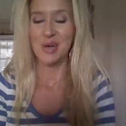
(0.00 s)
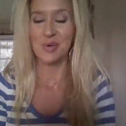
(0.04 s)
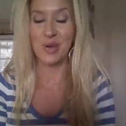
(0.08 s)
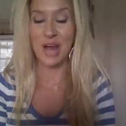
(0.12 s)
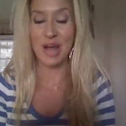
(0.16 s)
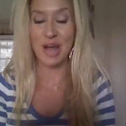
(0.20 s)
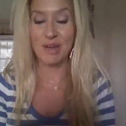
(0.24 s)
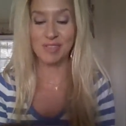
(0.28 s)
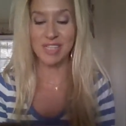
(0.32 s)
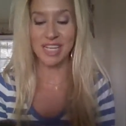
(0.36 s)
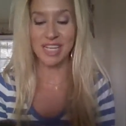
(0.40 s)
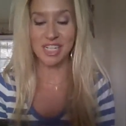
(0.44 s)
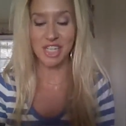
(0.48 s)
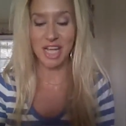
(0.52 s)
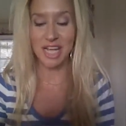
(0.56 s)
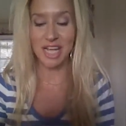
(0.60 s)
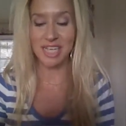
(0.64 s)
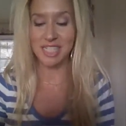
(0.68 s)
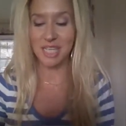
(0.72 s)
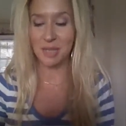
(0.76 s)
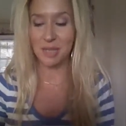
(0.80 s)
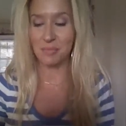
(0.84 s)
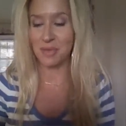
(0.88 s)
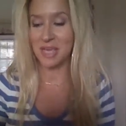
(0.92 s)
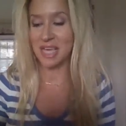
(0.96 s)
When I was at
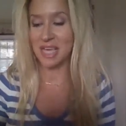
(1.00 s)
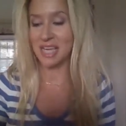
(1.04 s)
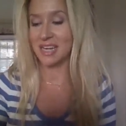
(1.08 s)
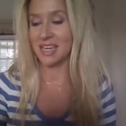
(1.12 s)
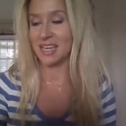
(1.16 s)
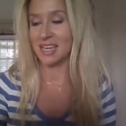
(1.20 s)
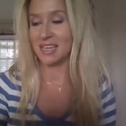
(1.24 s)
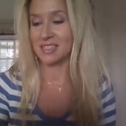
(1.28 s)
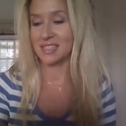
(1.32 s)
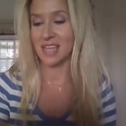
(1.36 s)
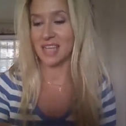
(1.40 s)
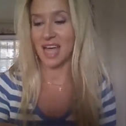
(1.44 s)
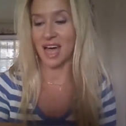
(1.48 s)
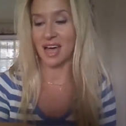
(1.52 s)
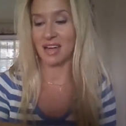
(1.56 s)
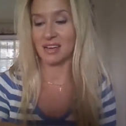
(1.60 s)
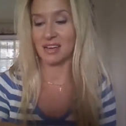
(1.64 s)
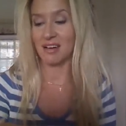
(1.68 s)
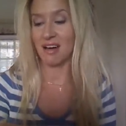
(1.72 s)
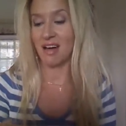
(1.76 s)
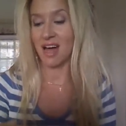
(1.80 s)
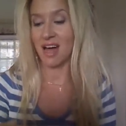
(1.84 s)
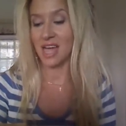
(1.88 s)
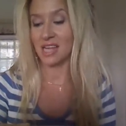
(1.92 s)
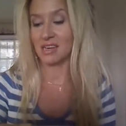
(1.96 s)
J.C. Penney's, I
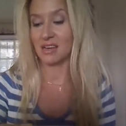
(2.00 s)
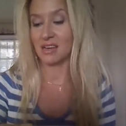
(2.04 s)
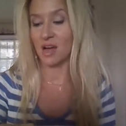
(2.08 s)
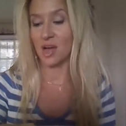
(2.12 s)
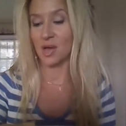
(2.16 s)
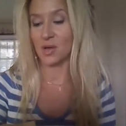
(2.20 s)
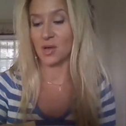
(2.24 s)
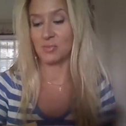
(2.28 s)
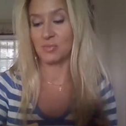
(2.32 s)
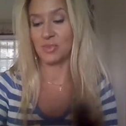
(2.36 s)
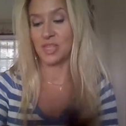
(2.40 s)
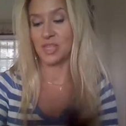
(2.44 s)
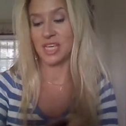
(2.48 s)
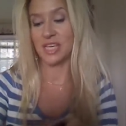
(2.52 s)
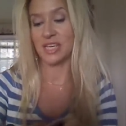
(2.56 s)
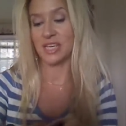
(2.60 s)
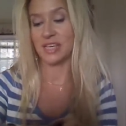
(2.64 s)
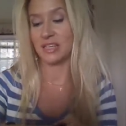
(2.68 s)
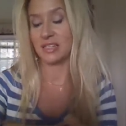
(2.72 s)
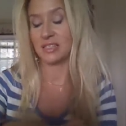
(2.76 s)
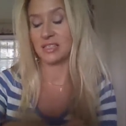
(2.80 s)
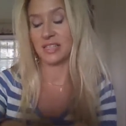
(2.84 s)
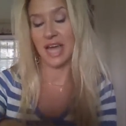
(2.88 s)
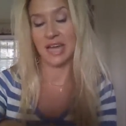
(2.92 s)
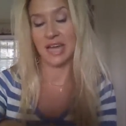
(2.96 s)
got um,
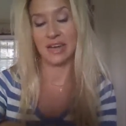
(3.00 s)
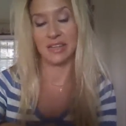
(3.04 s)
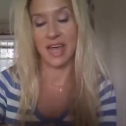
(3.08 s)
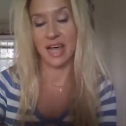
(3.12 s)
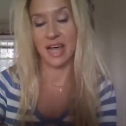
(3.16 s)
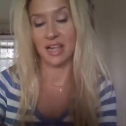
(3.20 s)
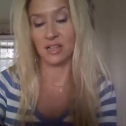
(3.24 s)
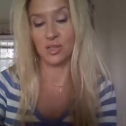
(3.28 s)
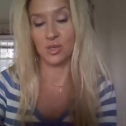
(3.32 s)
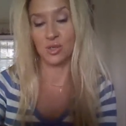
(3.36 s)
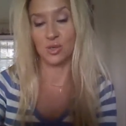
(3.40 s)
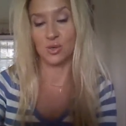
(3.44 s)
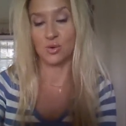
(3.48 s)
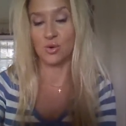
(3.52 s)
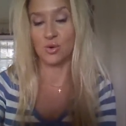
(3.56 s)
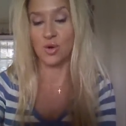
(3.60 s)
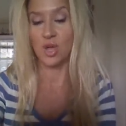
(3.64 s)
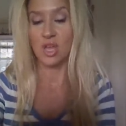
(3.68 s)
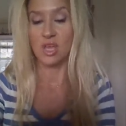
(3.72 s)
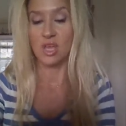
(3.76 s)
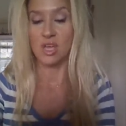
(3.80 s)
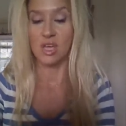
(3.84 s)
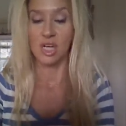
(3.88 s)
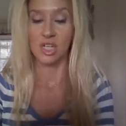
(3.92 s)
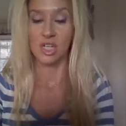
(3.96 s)
these out of that little
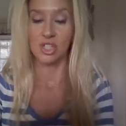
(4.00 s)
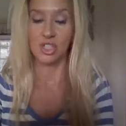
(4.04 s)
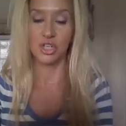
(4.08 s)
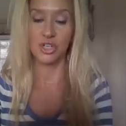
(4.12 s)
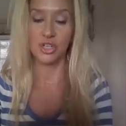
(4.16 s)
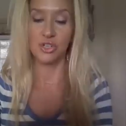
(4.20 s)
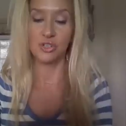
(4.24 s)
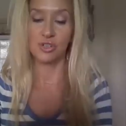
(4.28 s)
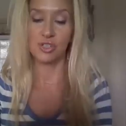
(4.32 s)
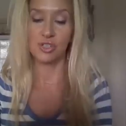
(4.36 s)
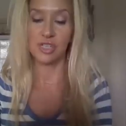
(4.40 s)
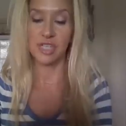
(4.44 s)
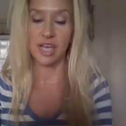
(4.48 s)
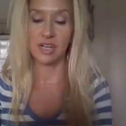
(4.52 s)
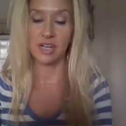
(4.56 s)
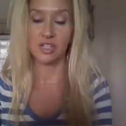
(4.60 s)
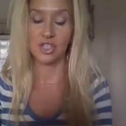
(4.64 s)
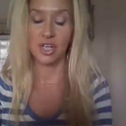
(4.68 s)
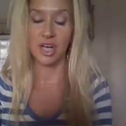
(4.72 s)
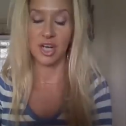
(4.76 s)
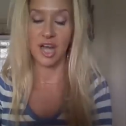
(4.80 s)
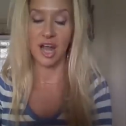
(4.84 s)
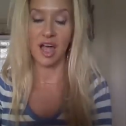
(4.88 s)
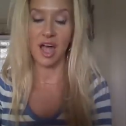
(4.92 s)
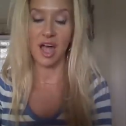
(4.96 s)
junior
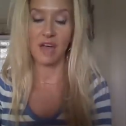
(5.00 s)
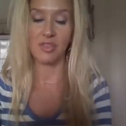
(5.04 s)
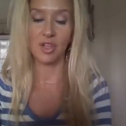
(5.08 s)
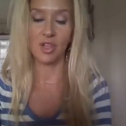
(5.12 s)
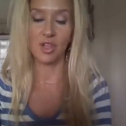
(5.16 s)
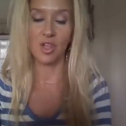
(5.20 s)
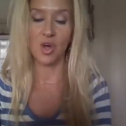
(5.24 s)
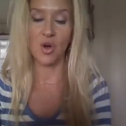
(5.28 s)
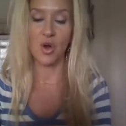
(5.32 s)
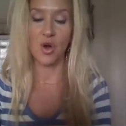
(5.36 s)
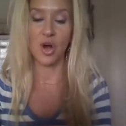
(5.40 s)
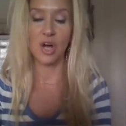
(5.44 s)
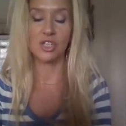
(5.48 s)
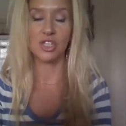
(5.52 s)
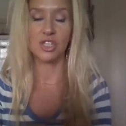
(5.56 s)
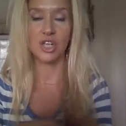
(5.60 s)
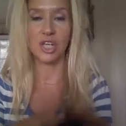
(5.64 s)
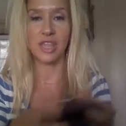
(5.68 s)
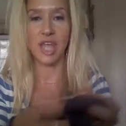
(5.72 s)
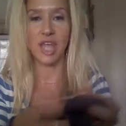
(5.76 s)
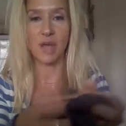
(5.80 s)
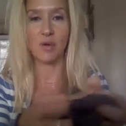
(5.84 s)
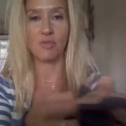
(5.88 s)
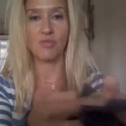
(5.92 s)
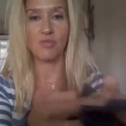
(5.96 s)
section. I got the large,
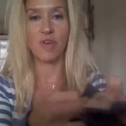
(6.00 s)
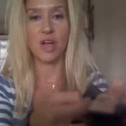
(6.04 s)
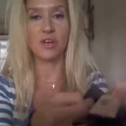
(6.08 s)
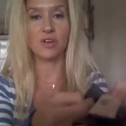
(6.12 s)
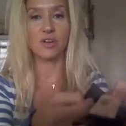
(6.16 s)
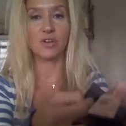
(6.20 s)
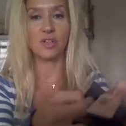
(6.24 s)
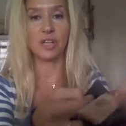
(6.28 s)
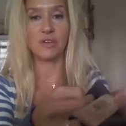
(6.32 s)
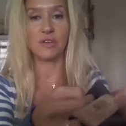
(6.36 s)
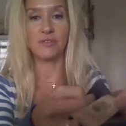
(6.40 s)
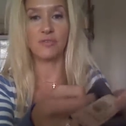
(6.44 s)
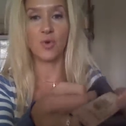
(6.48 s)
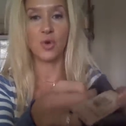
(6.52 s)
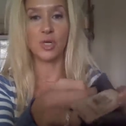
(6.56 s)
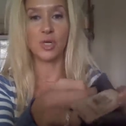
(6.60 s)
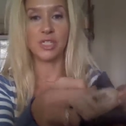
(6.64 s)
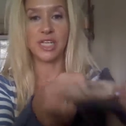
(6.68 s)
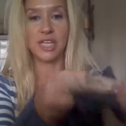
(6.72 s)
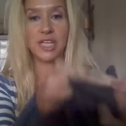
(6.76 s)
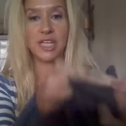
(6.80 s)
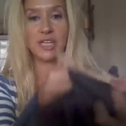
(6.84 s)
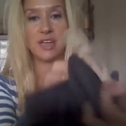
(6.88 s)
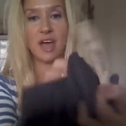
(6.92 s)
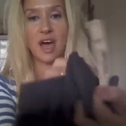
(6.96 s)
and they were regularly
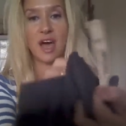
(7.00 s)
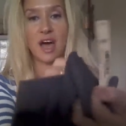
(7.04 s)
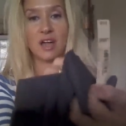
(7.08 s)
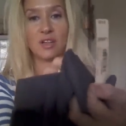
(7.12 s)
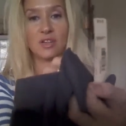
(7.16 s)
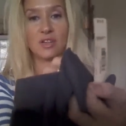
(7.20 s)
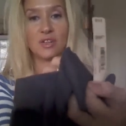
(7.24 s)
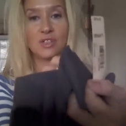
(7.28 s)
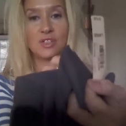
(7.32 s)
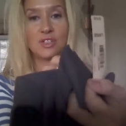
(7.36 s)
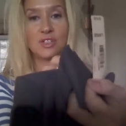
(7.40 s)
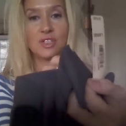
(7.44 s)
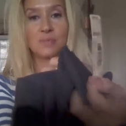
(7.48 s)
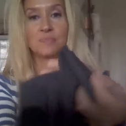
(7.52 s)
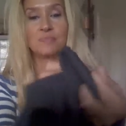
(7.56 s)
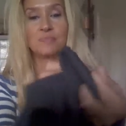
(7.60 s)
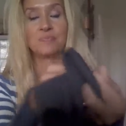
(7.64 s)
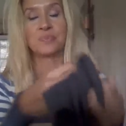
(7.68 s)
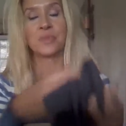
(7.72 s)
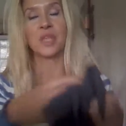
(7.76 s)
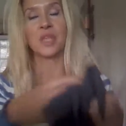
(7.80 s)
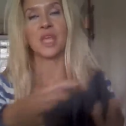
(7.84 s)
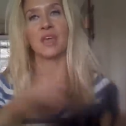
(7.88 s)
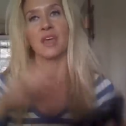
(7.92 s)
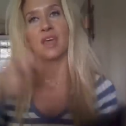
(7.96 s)
$14,
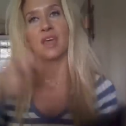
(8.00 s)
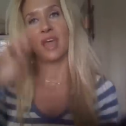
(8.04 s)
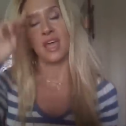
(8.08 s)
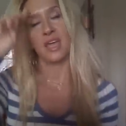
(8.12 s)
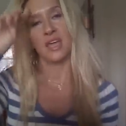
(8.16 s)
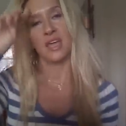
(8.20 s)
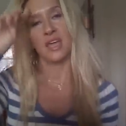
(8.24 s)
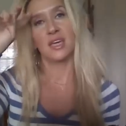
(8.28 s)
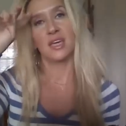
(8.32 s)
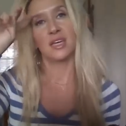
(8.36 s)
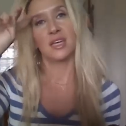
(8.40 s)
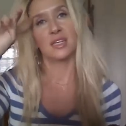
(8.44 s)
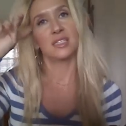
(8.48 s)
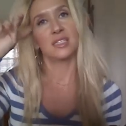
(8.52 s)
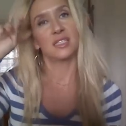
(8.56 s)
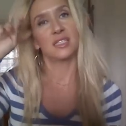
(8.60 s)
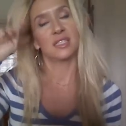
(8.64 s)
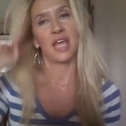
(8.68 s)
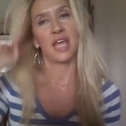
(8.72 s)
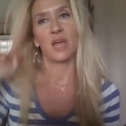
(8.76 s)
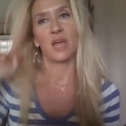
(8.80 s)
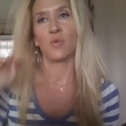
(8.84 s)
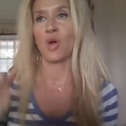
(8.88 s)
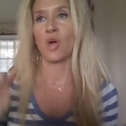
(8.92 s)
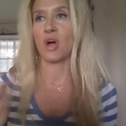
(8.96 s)
and
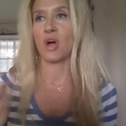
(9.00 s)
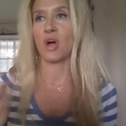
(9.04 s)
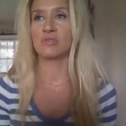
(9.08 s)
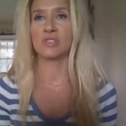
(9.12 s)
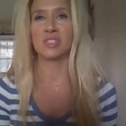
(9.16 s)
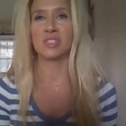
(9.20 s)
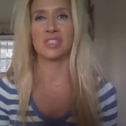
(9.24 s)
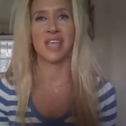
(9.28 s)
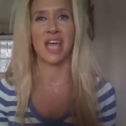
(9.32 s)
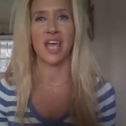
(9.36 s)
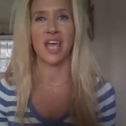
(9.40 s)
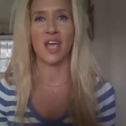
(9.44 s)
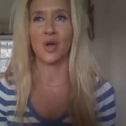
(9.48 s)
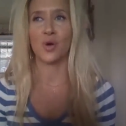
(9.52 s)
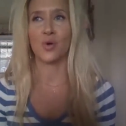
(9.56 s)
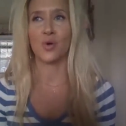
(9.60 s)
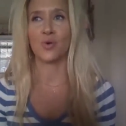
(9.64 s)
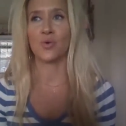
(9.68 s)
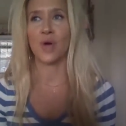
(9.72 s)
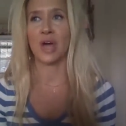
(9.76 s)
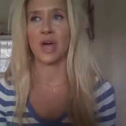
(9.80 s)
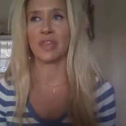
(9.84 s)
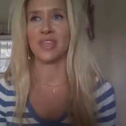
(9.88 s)
they were on sale.